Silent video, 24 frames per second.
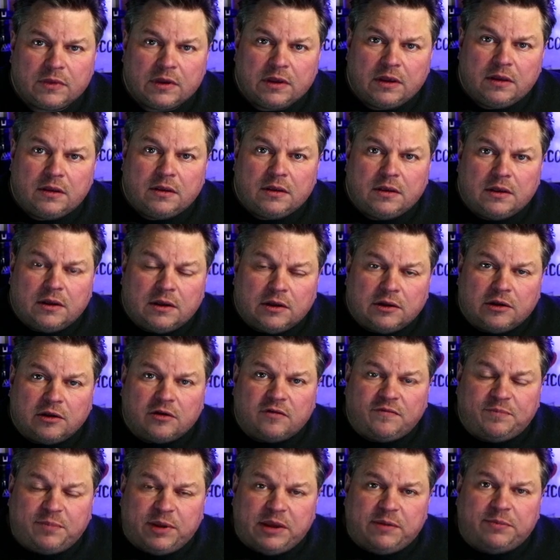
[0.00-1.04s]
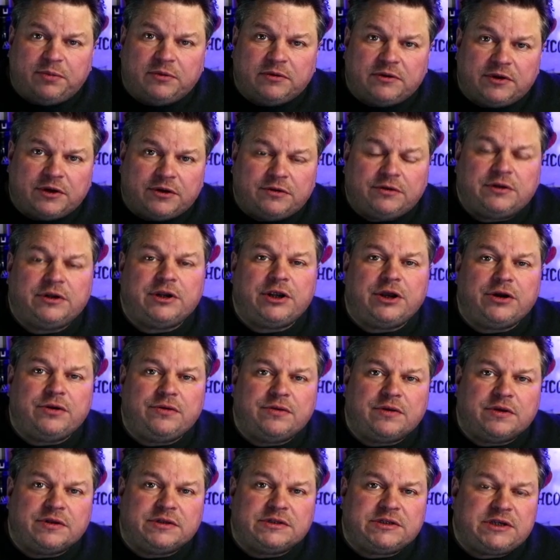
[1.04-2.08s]
A lot of people don't know
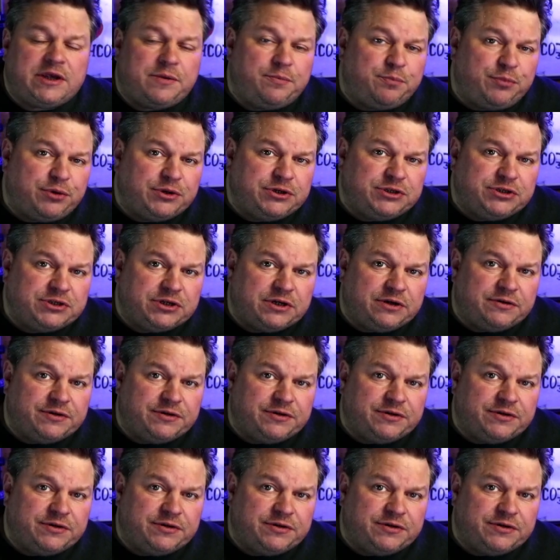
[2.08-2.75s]
that temperature